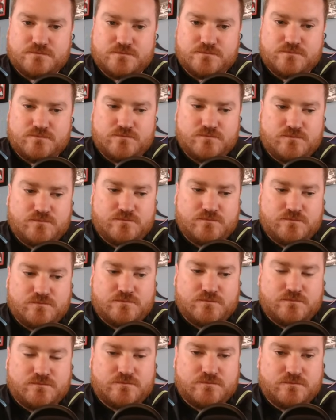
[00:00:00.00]

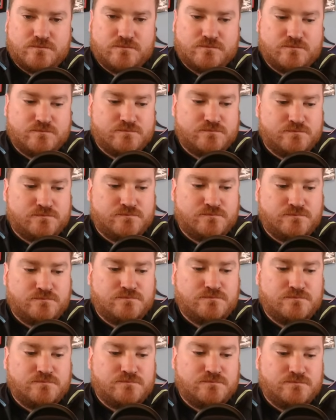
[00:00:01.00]

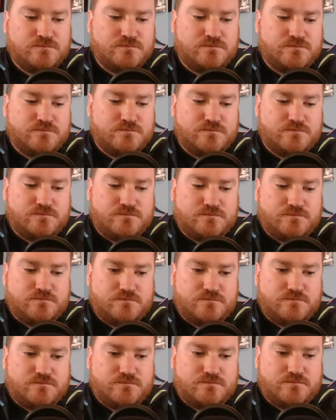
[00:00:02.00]

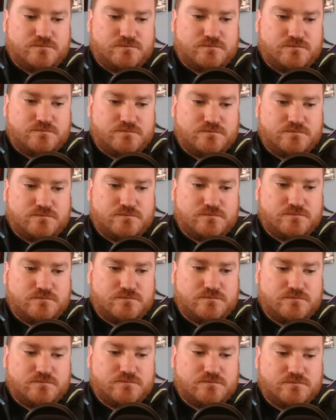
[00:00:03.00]

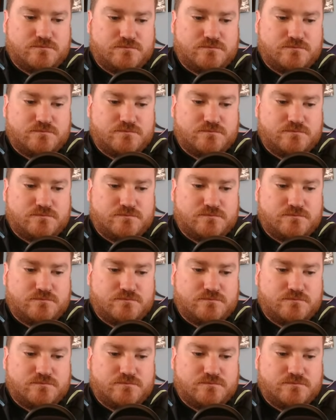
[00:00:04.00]
[no speech]